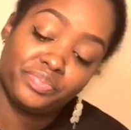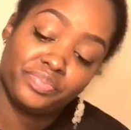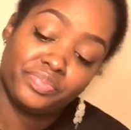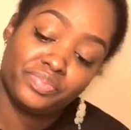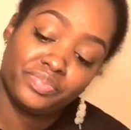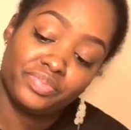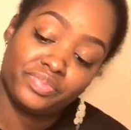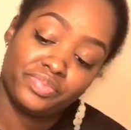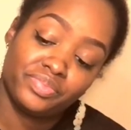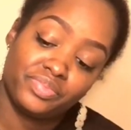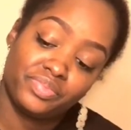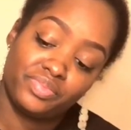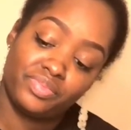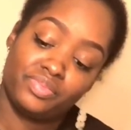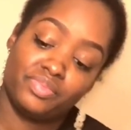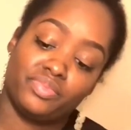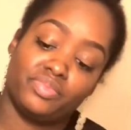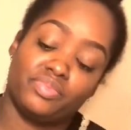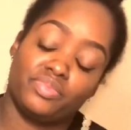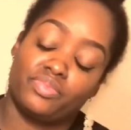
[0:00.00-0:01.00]

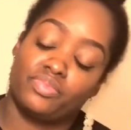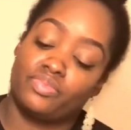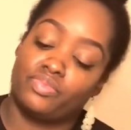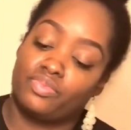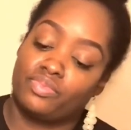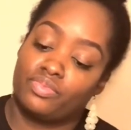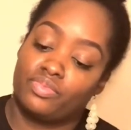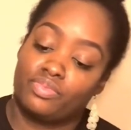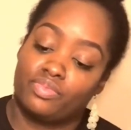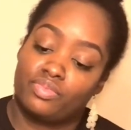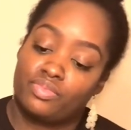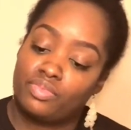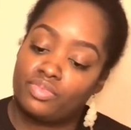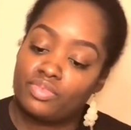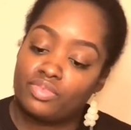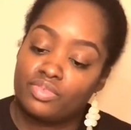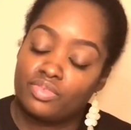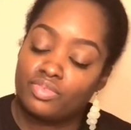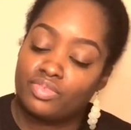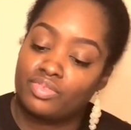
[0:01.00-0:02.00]

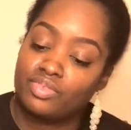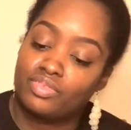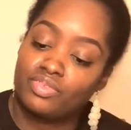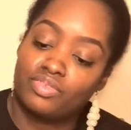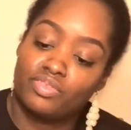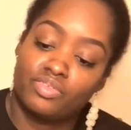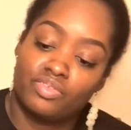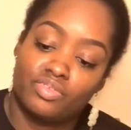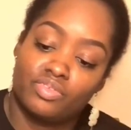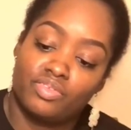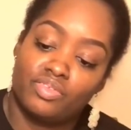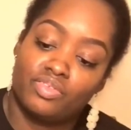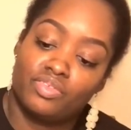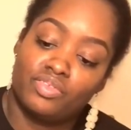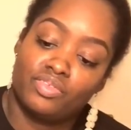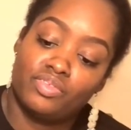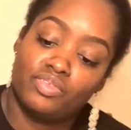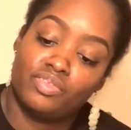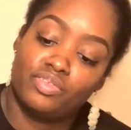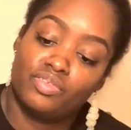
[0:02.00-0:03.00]

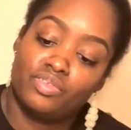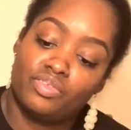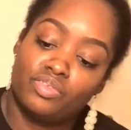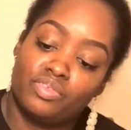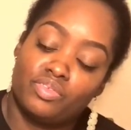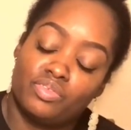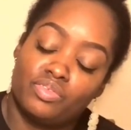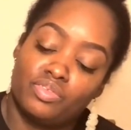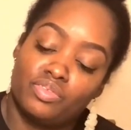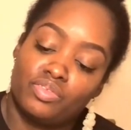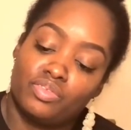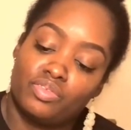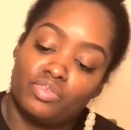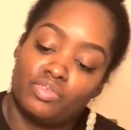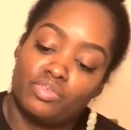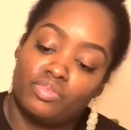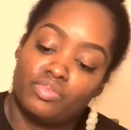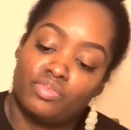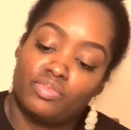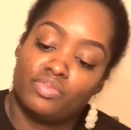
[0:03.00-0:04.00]

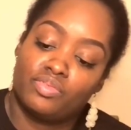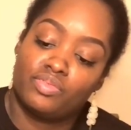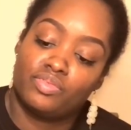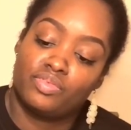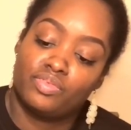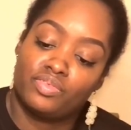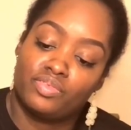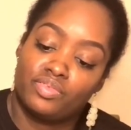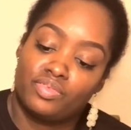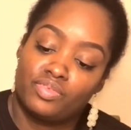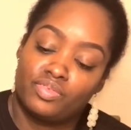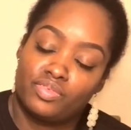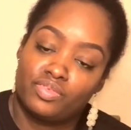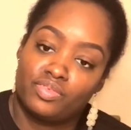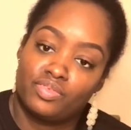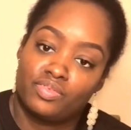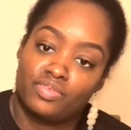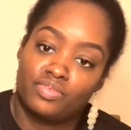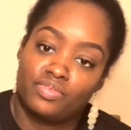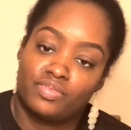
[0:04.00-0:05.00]

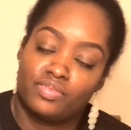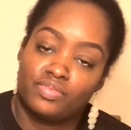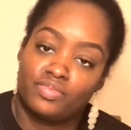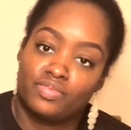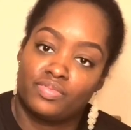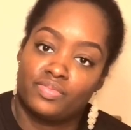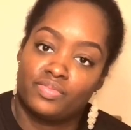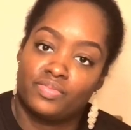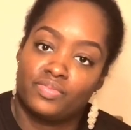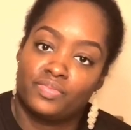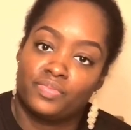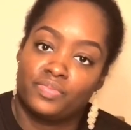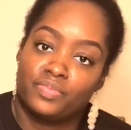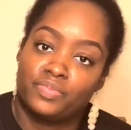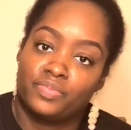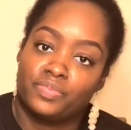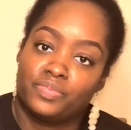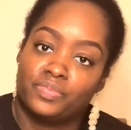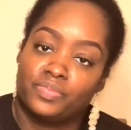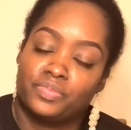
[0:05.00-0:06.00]

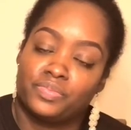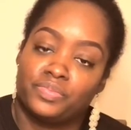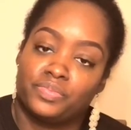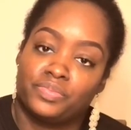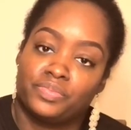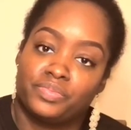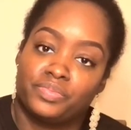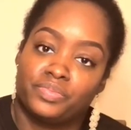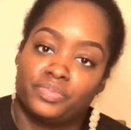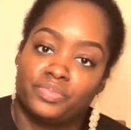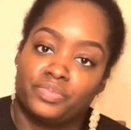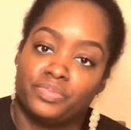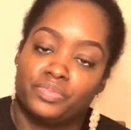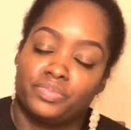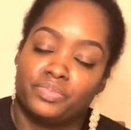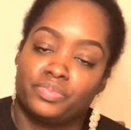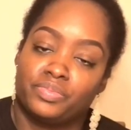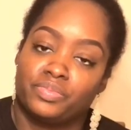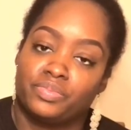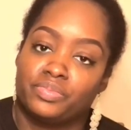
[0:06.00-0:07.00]

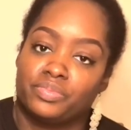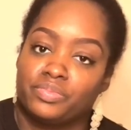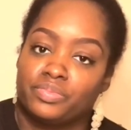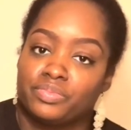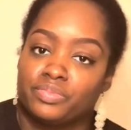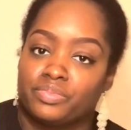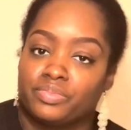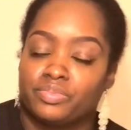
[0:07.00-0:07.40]
(not speaking)